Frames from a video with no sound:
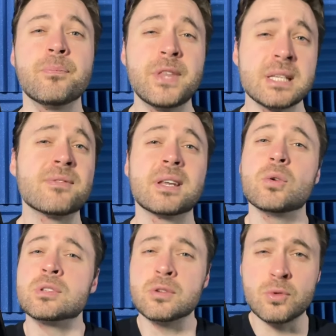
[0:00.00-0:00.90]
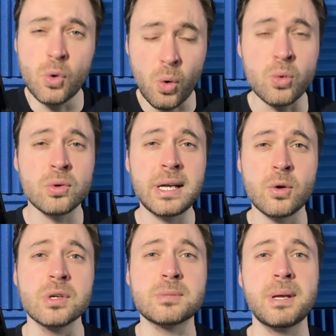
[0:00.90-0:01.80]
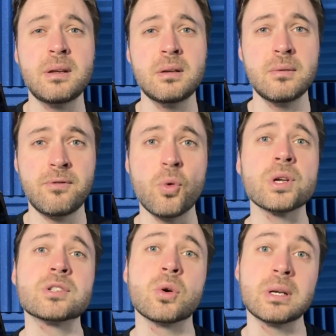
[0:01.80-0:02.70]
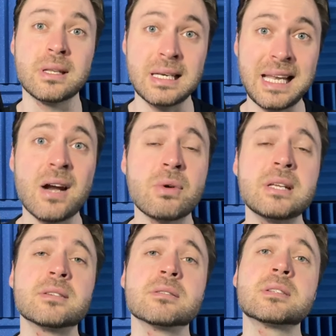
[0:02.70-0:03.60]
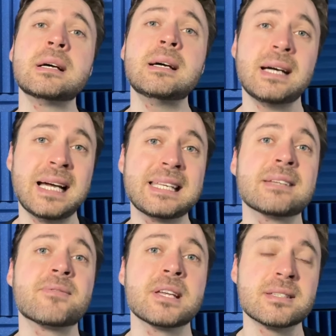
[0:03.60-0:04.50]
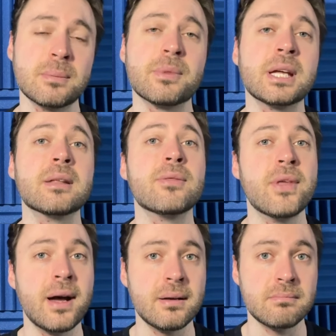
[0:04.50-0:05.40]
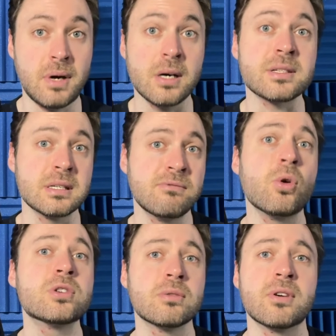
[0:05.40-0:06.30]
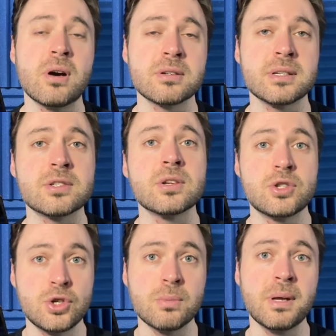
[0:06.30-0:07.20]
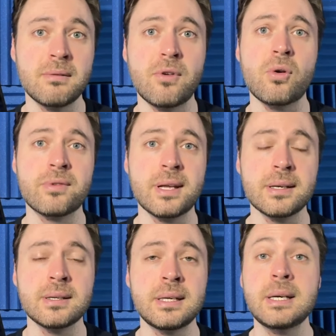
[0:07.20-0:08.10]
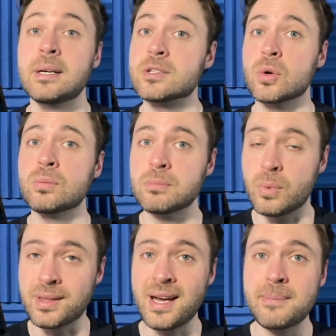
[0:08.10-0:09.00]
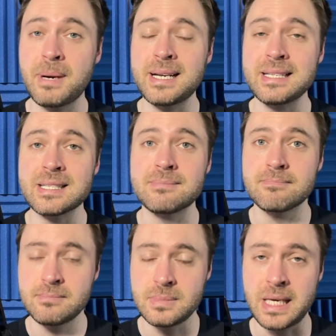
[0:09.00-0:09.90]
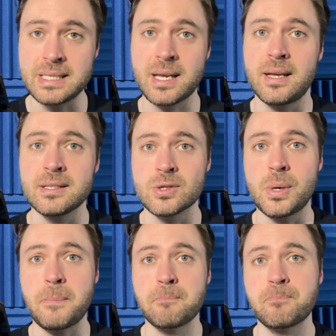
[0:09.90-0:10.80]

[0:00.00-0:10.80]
This video is only going to be focused on the narrators and if it's something that us as voiceover artists should be involved in. So with that in mind, let's get into it.